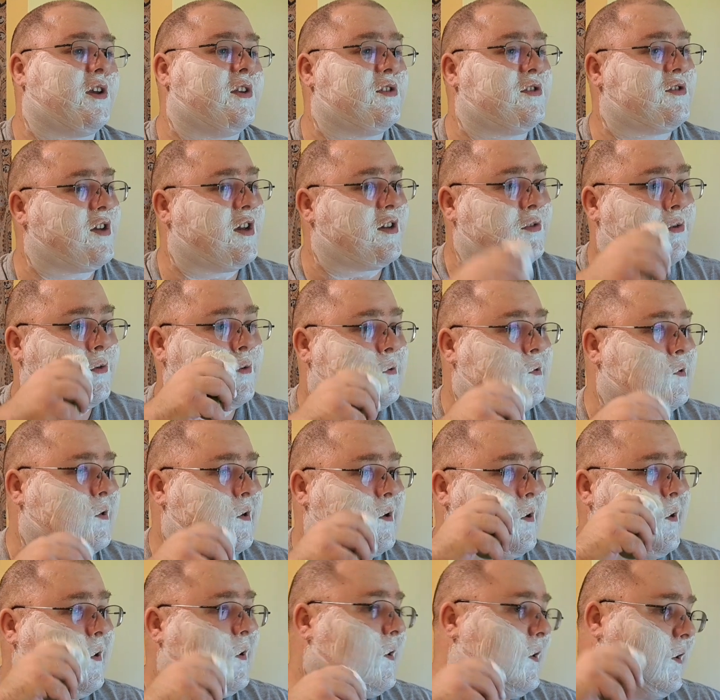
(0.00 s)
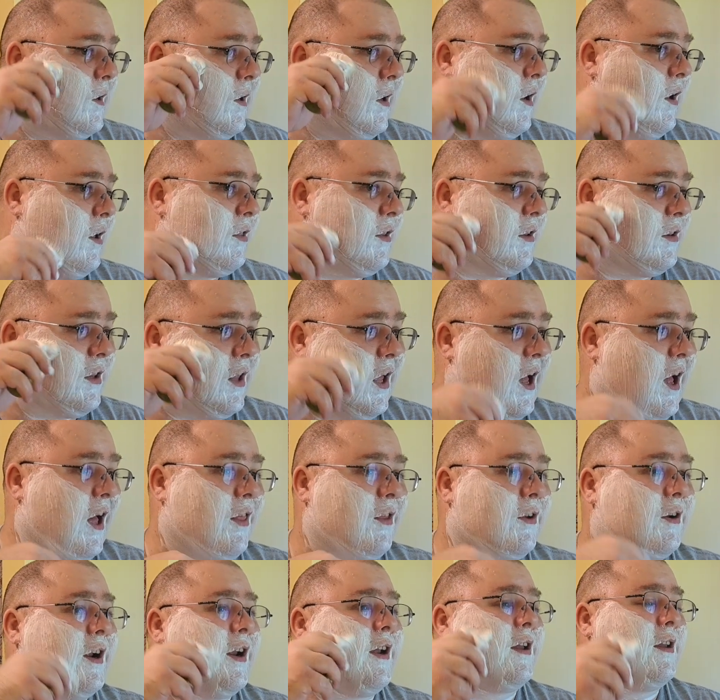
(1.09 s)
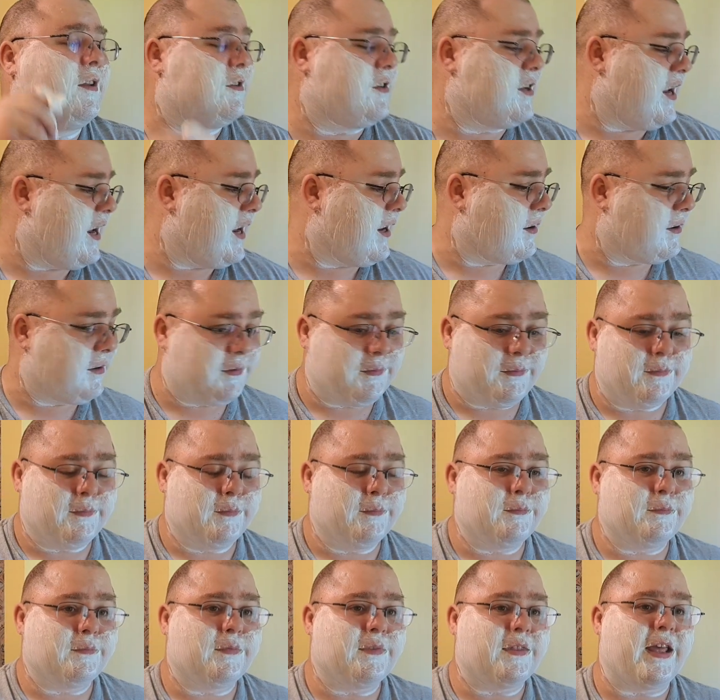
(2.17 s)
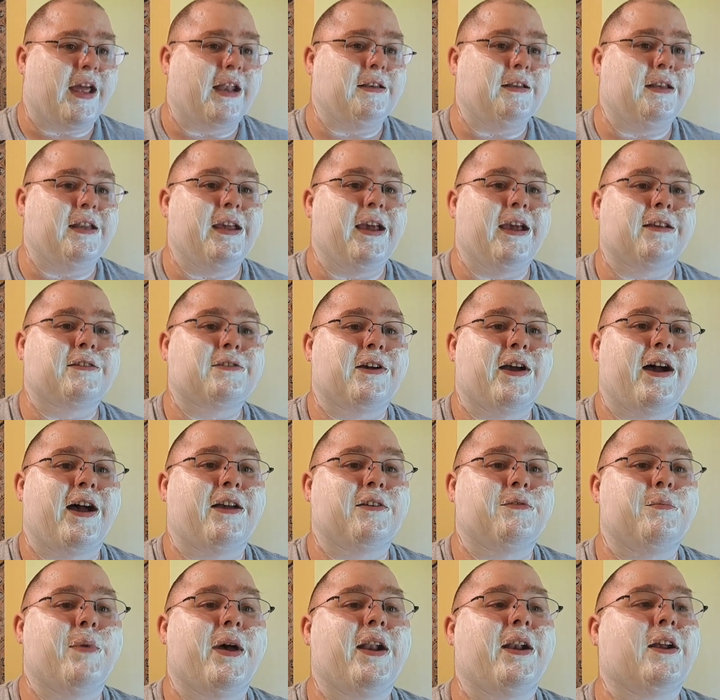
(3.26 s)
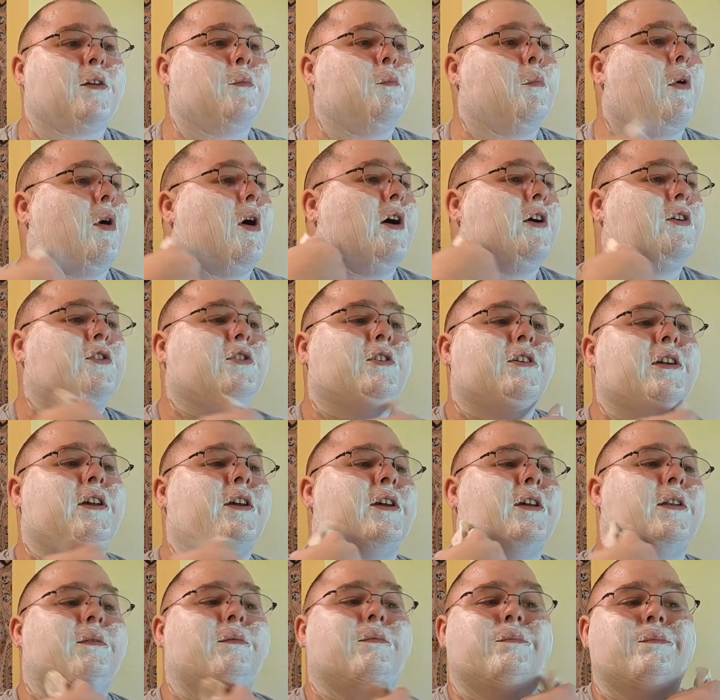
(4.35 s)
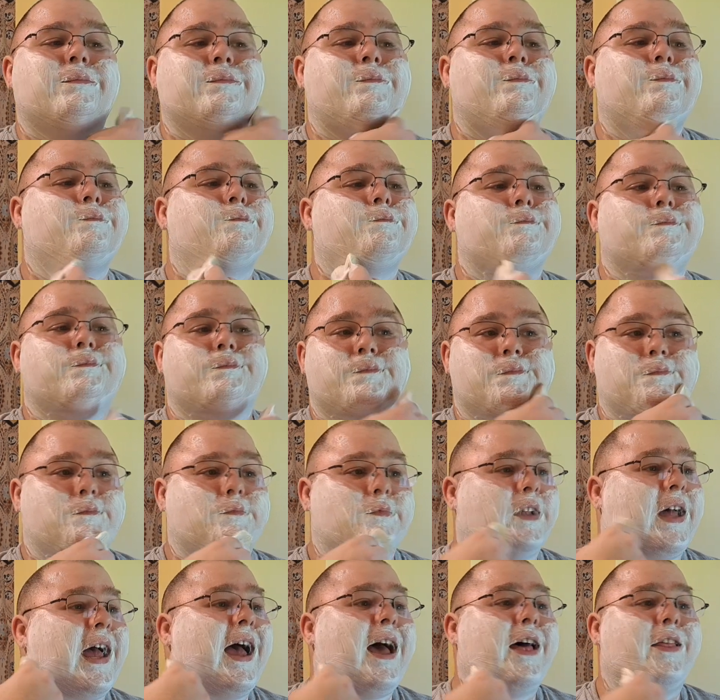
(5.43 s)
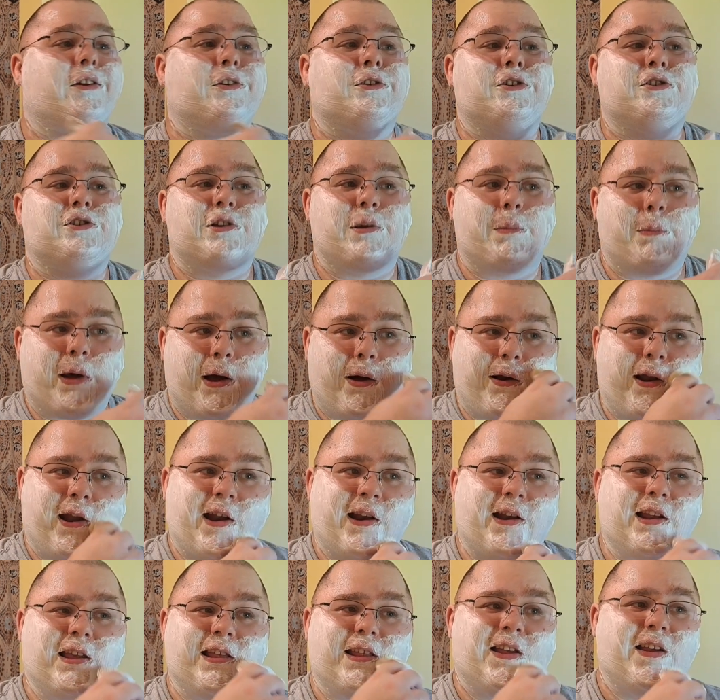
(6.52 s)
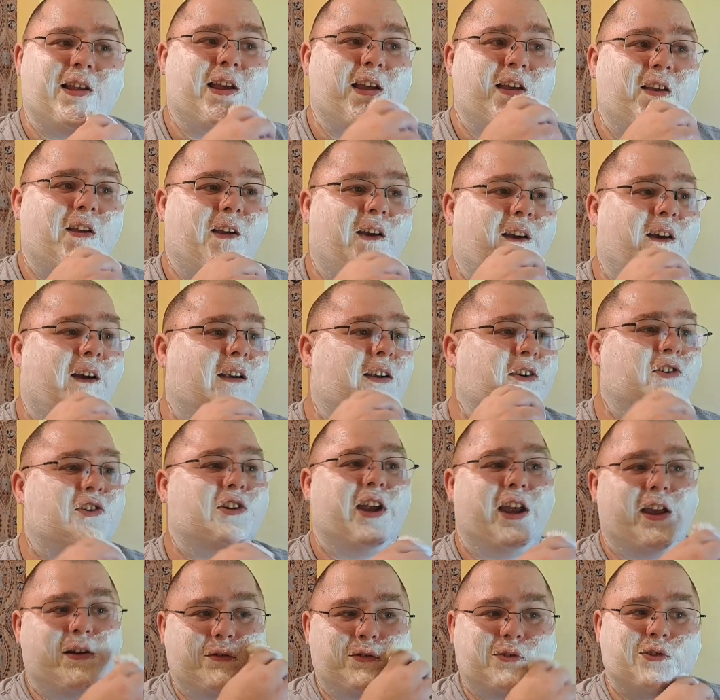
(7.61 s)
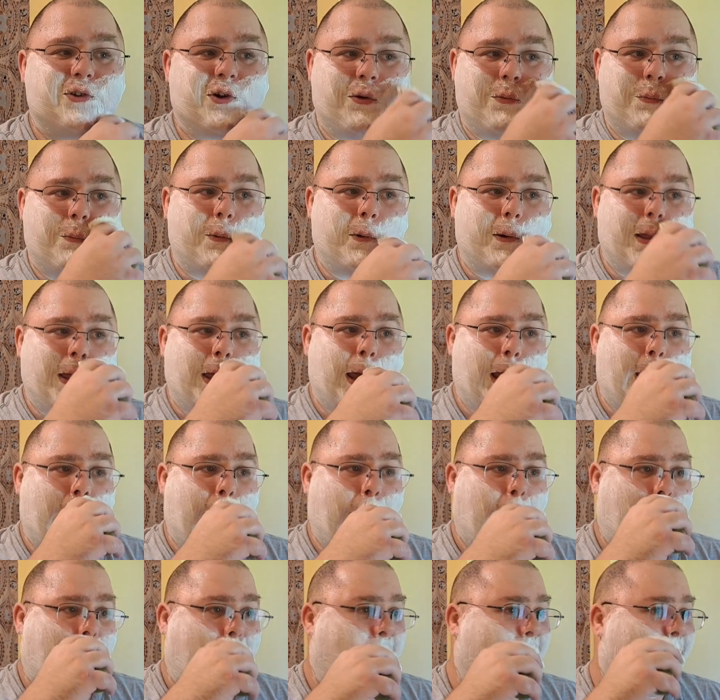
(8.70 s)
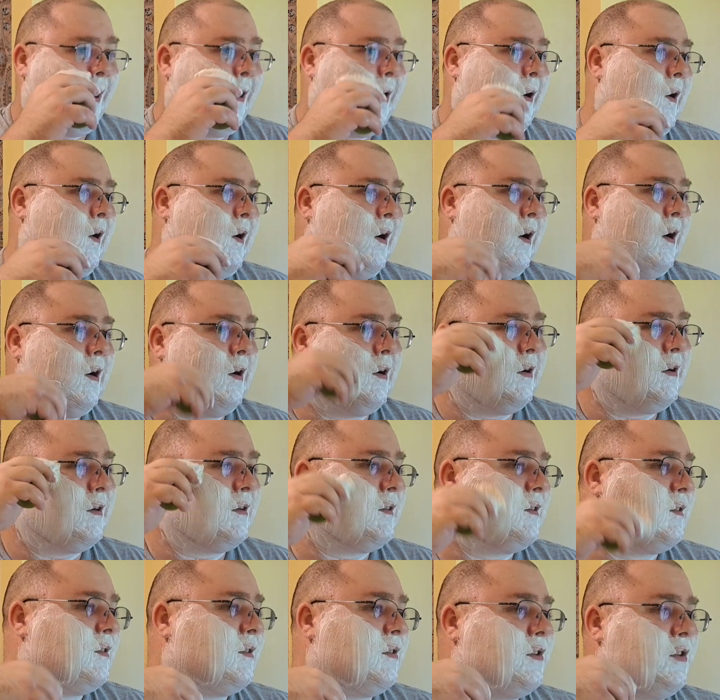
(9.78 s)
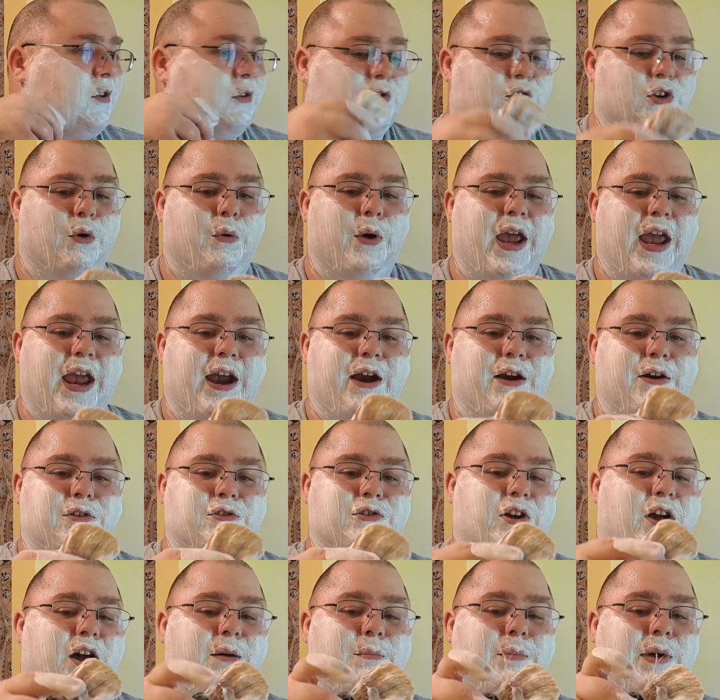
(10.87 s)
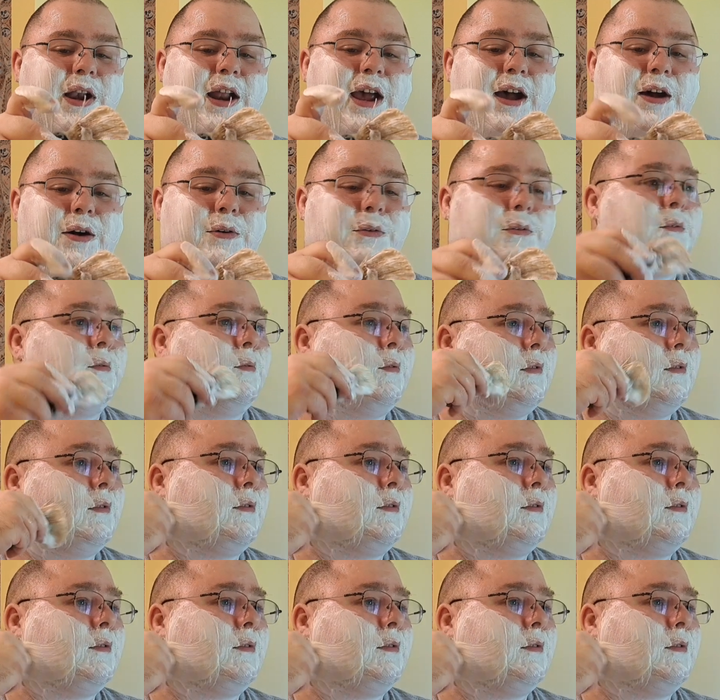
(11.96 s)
consistency of the lather. I can take that DS Cosmetic brush and lather just about any shave soap with it. There's no hairs coming out.